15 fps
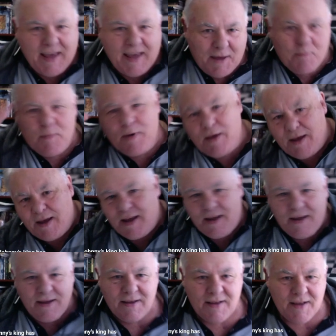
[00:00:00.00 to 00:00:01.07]

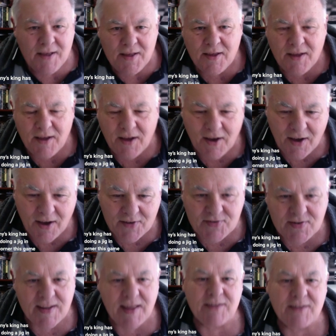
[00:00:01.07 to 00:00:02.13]
me. Oh,
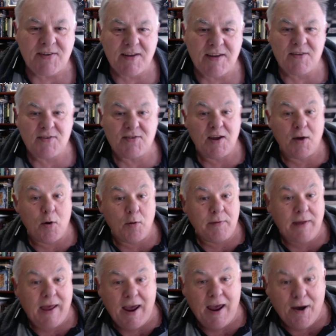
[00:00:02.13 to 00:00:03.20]
so that's it. So
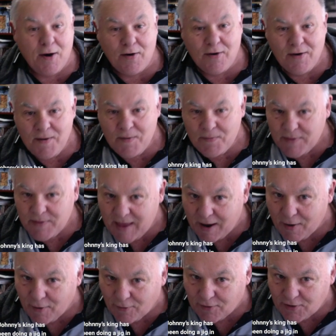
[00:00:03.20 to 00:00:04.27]
now
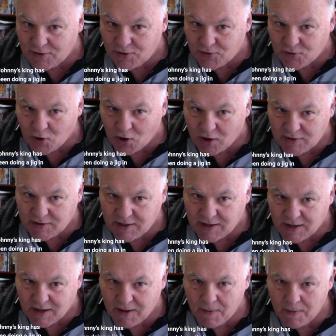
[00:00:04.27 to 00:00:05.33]
I've got this
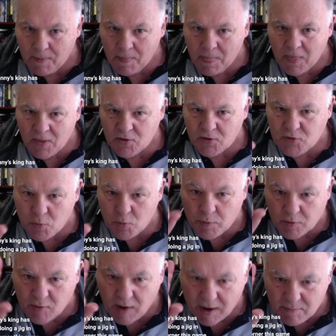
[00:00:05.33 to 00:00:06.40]
idea, the Super
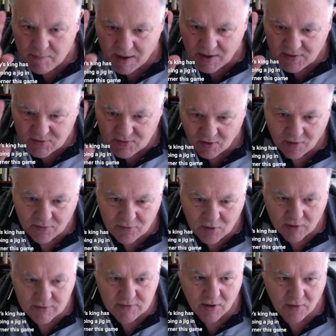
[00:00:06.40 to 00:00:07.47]
Grandmaster,
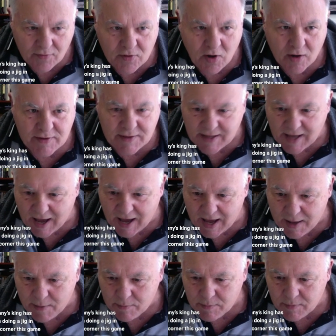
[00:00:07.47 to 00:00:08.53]
I've got the
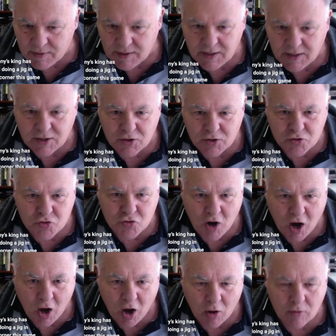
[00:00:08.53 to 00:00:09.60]
game in
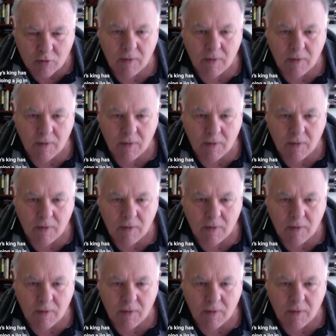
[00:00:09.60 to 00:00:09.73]
control.